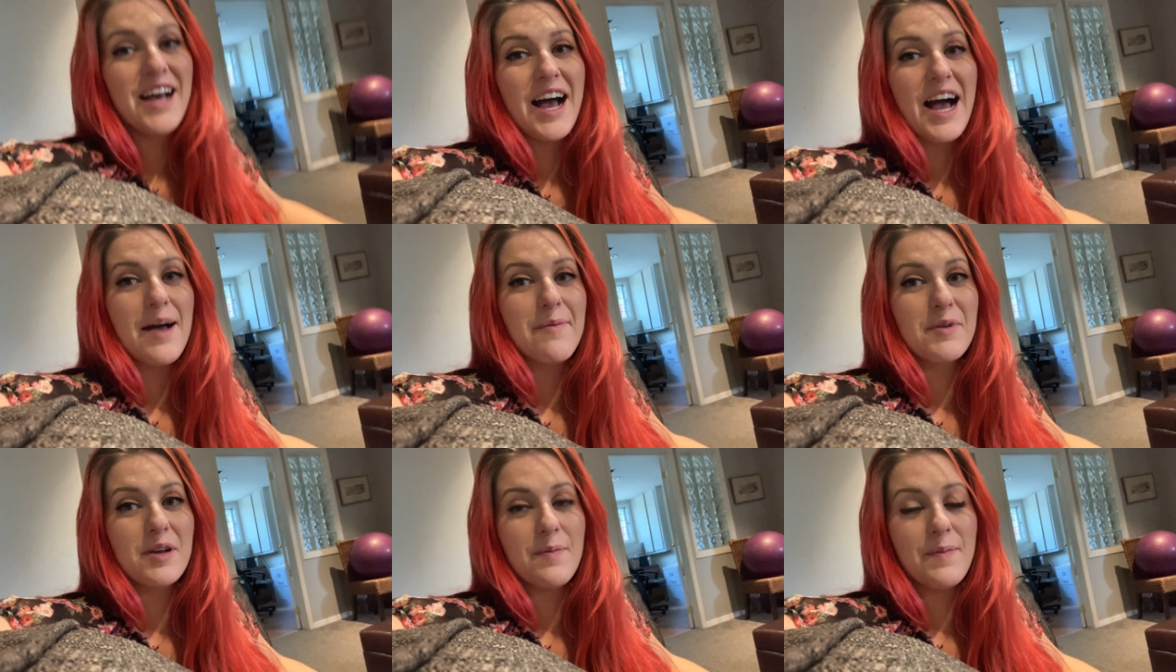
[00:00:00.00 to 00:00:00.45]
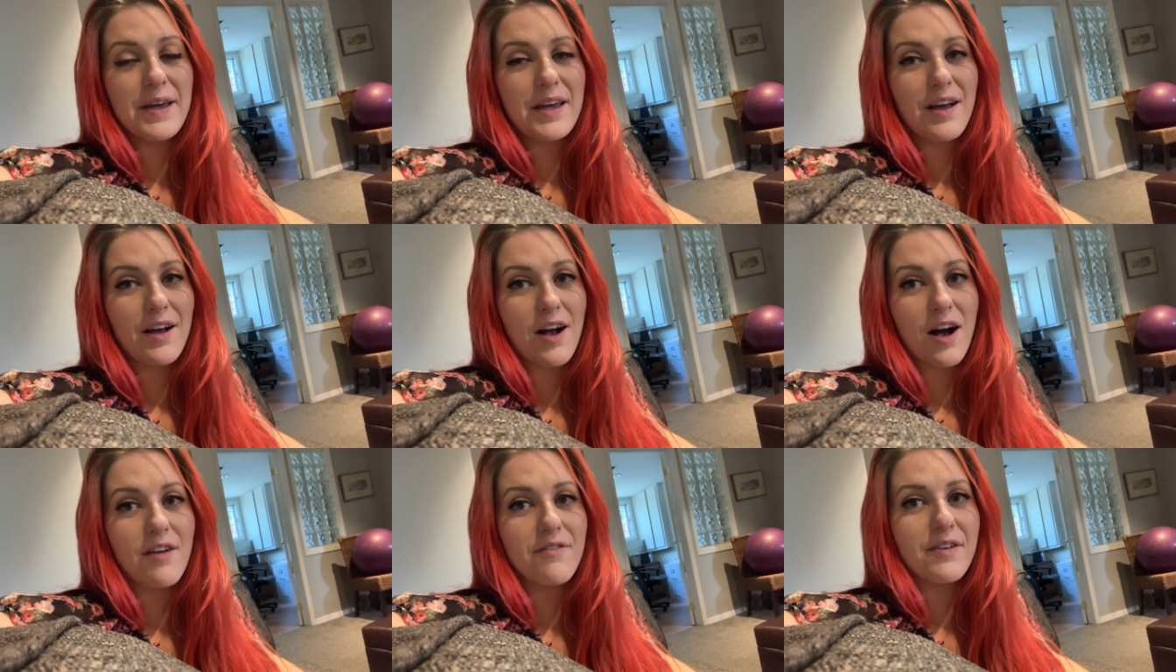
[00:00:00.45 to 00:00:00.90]
I'm going to make
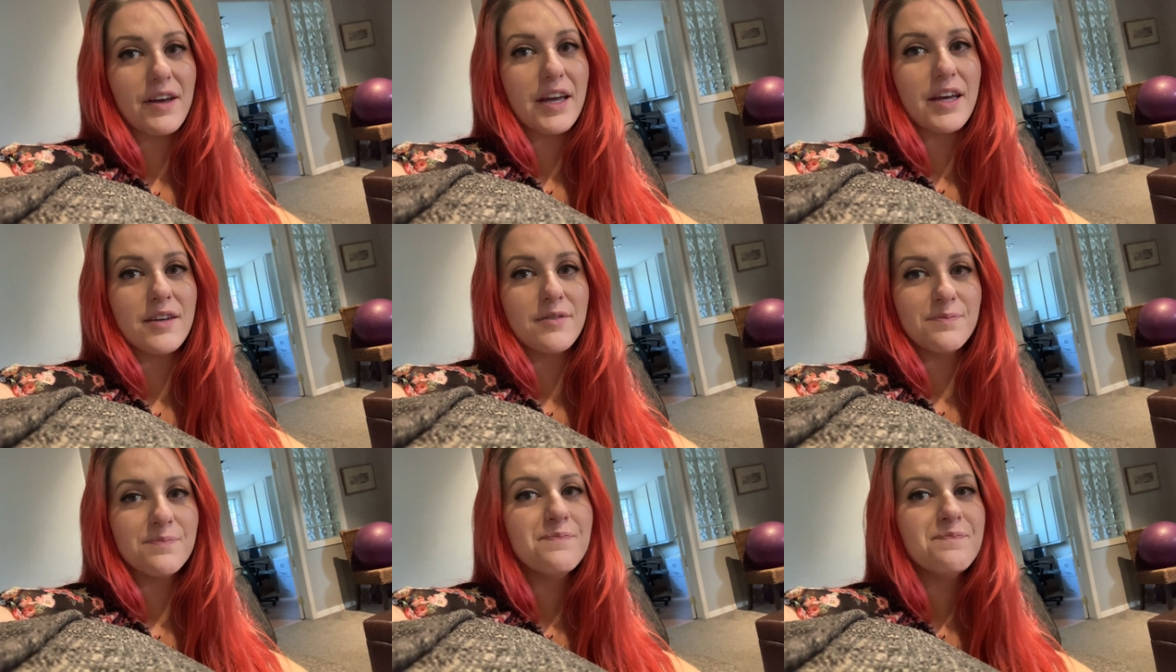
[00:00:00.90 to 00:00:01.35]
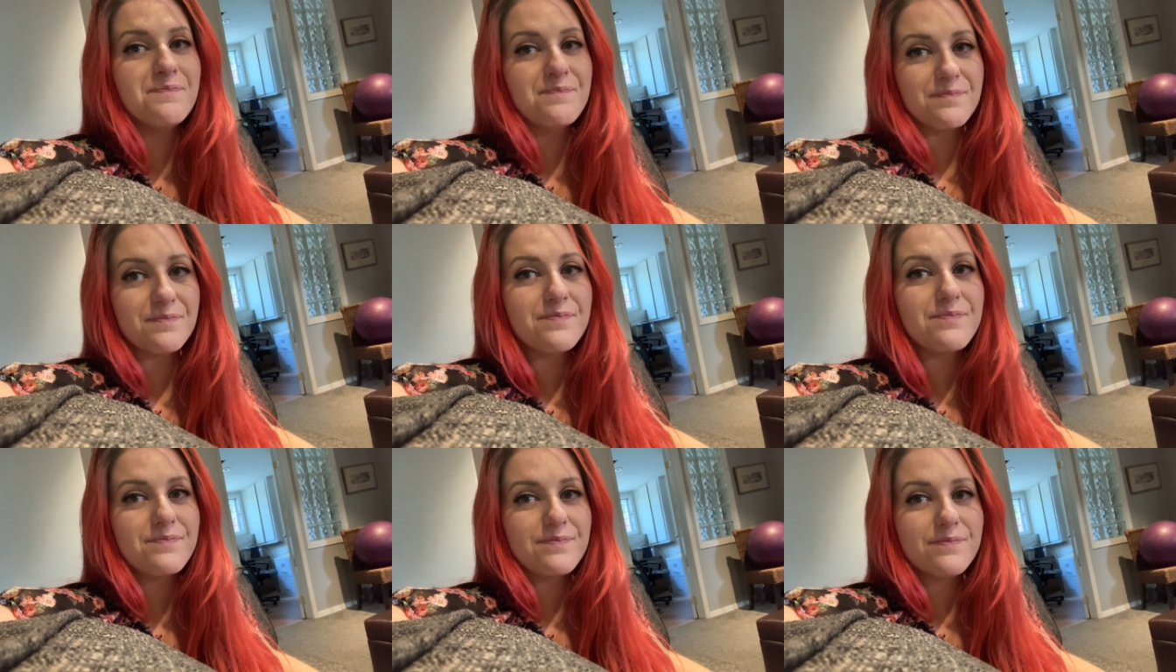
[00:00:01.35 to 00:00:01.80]
a coffee.
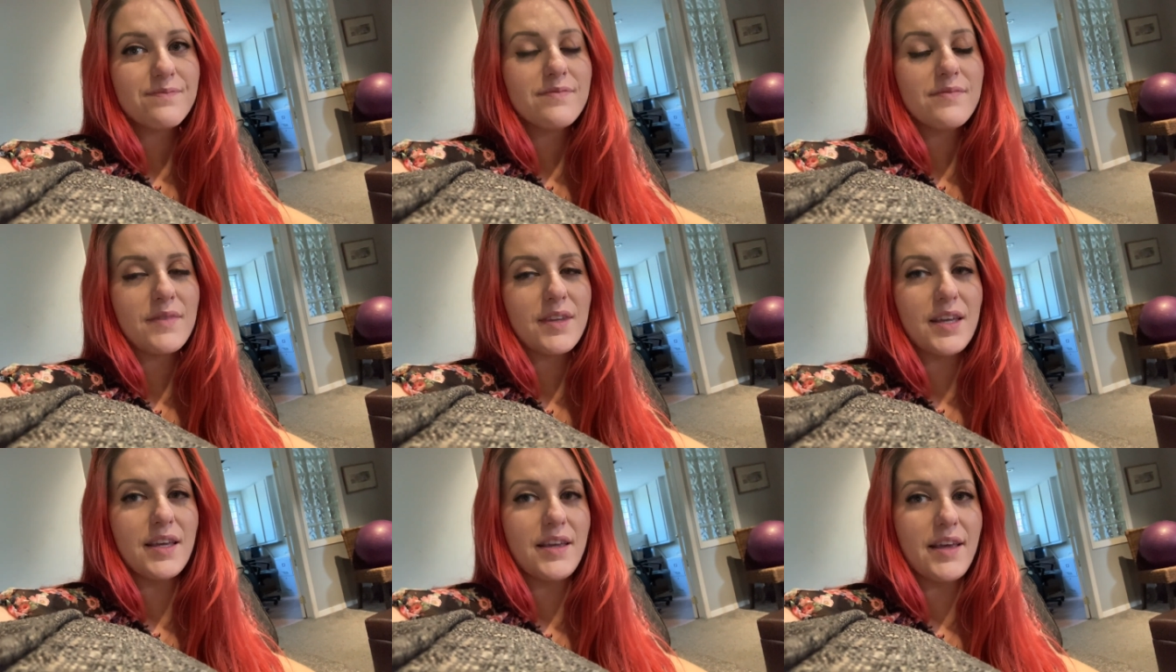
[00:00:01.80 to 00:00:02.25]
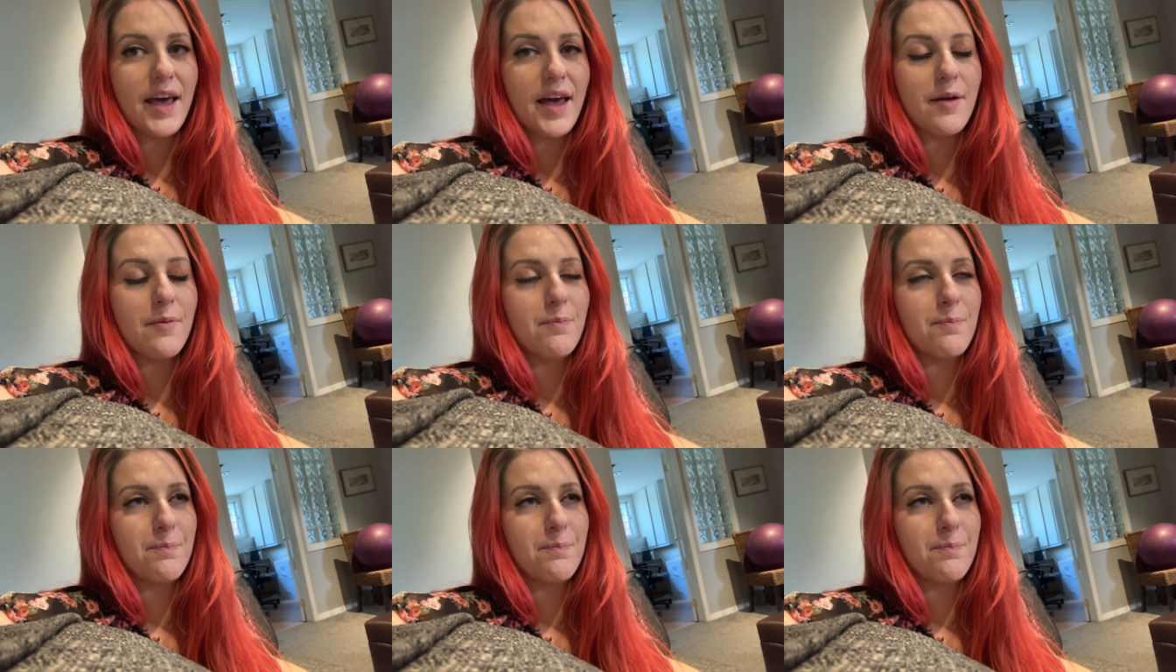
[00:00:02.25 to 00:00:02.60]
Yeah.